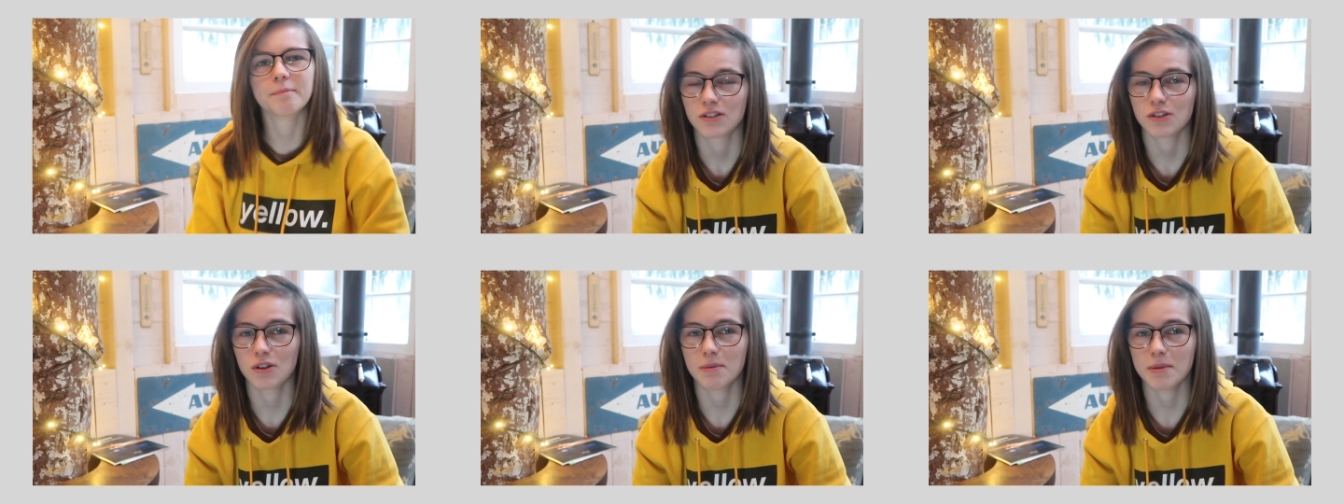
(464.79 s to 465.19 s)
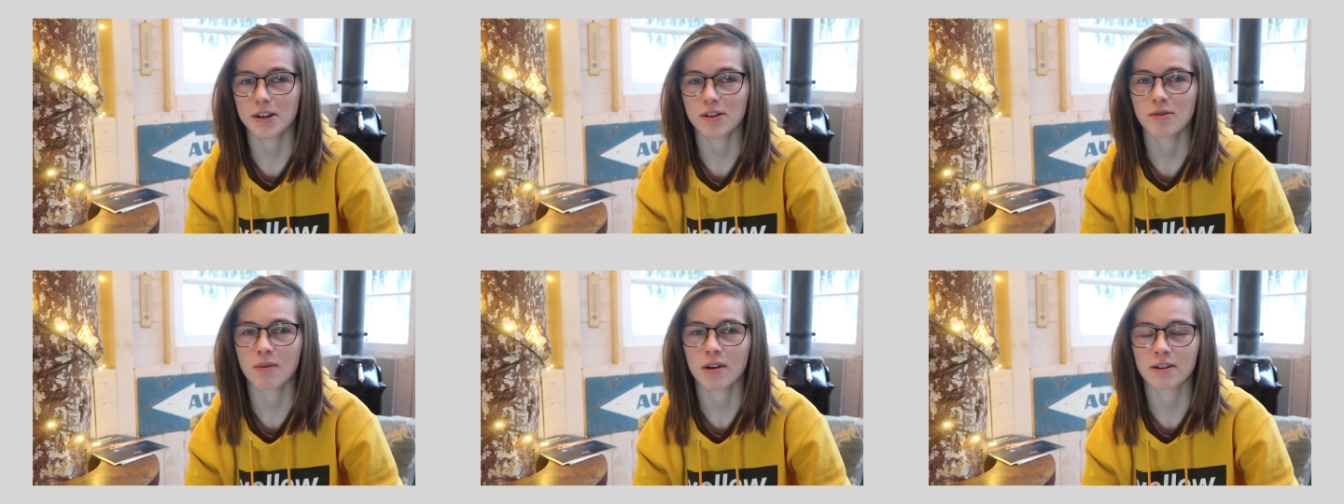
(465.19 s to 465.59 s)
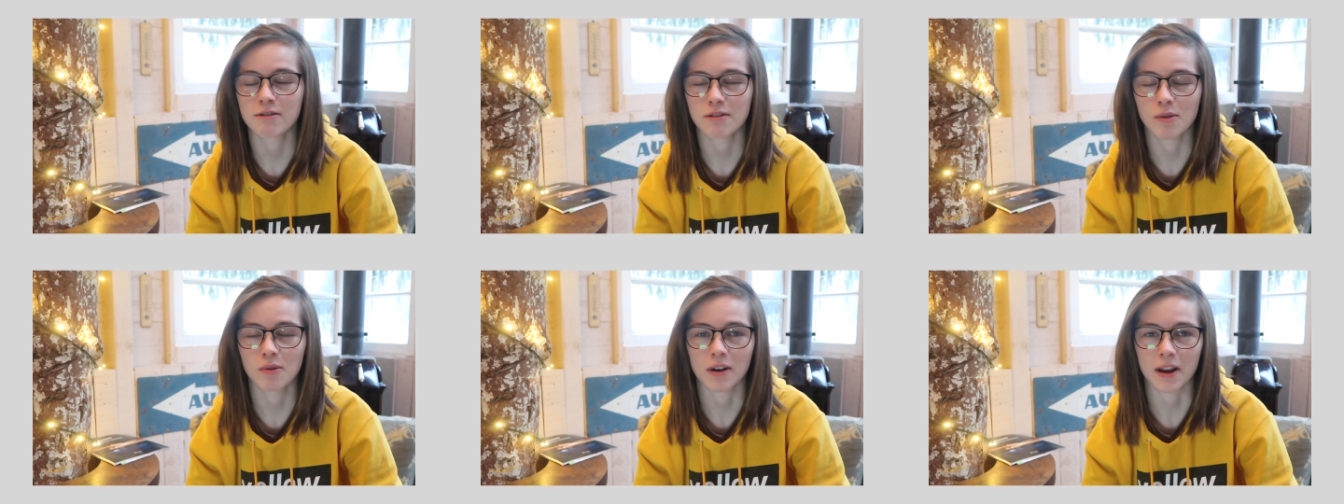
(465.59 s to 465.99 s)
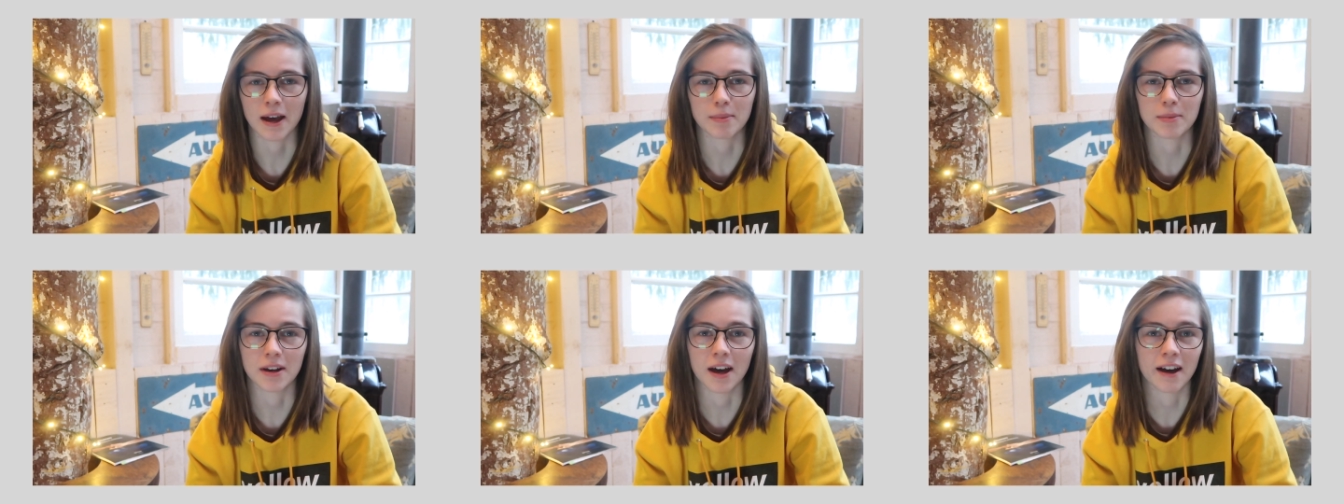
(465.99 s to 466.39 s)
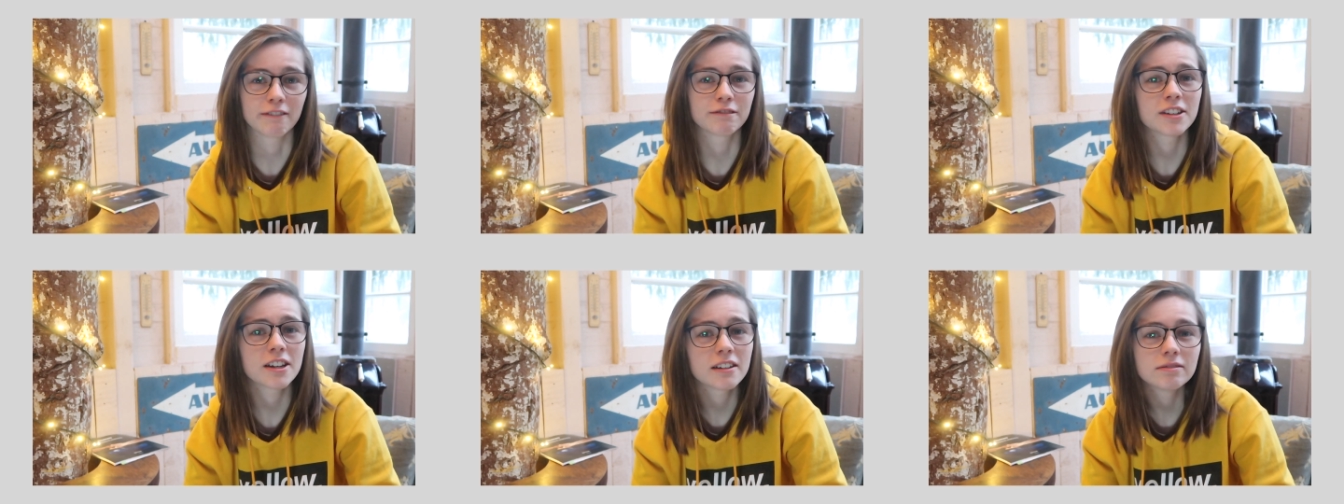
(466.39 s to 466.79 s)
So I bet you're wondering what happened
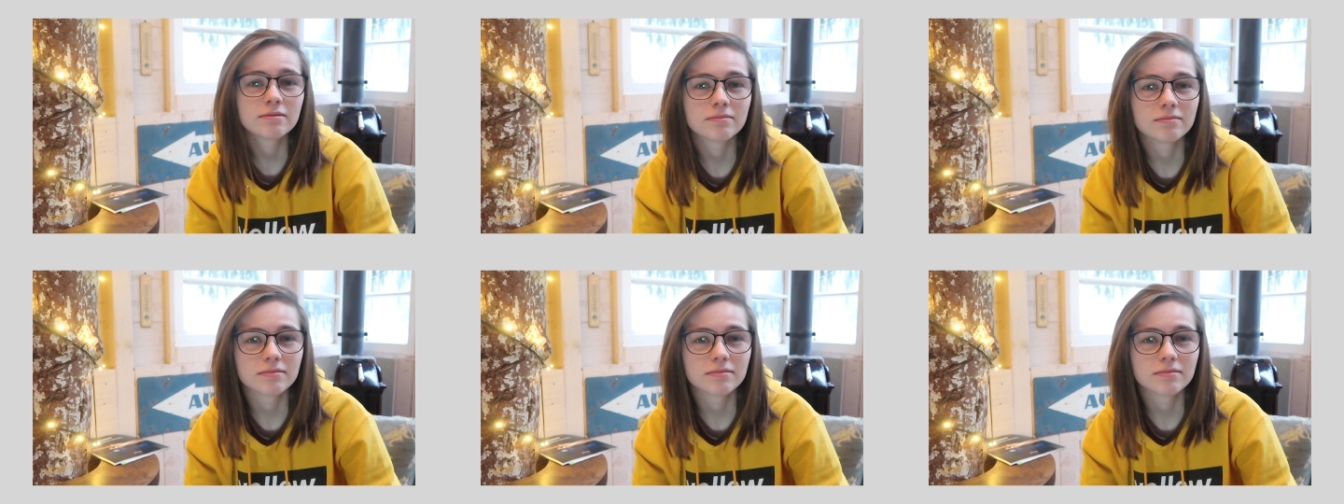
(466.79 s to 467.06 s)
after.